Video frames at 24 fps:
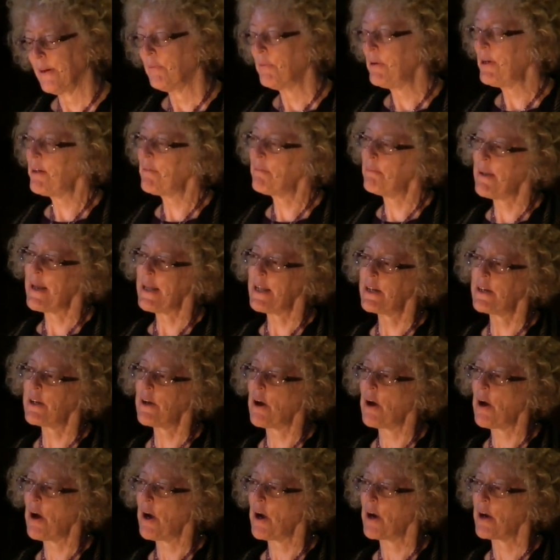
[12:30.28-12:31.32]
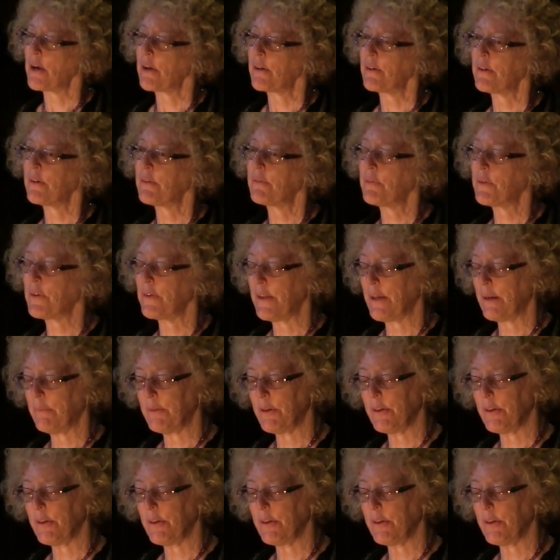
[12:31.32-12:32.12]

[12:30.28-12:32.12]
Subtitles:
We have made it hard for them